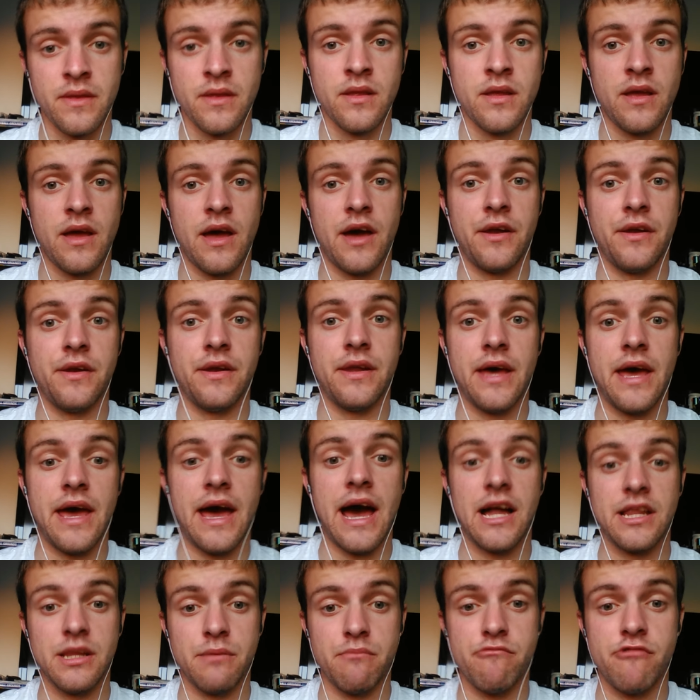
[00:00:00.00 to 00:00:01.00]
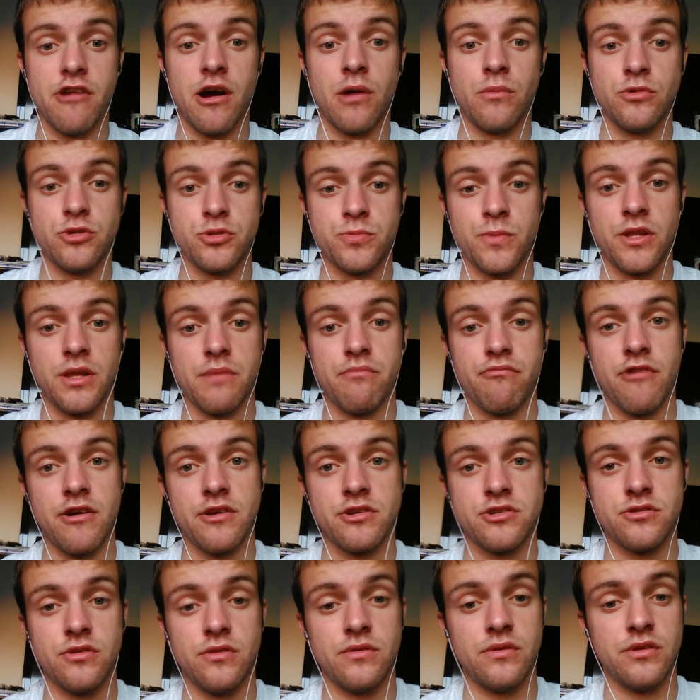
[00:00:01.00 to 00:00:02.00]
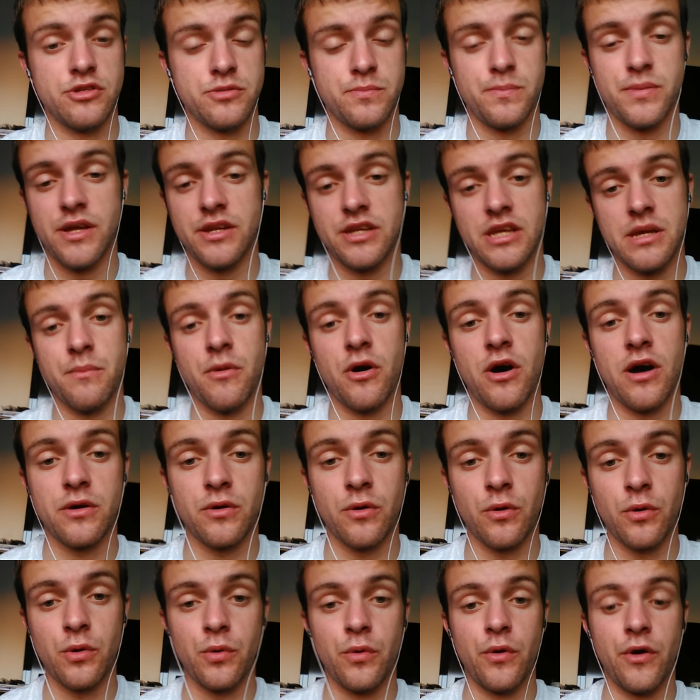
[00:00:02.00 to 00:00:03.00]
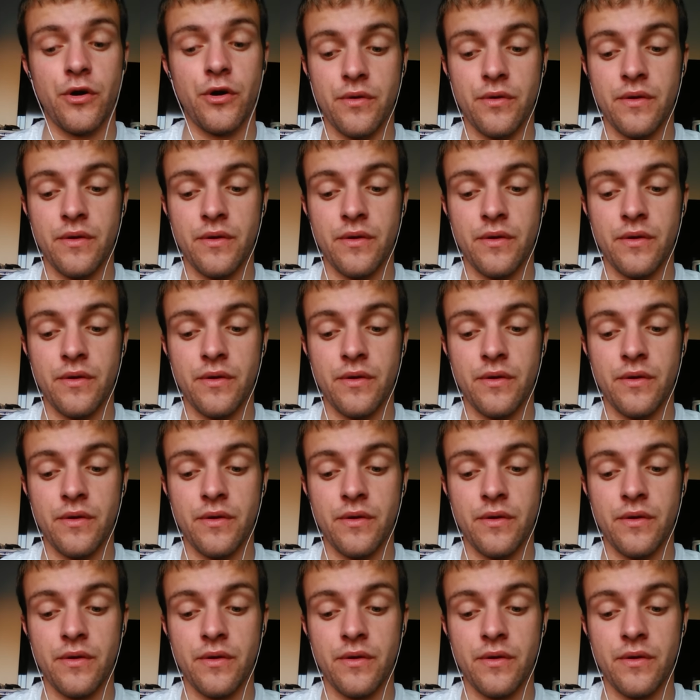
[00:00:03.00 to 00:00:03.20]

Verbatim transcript: And uh, Alan Browne as well of Preston. There's plenty more I could go on.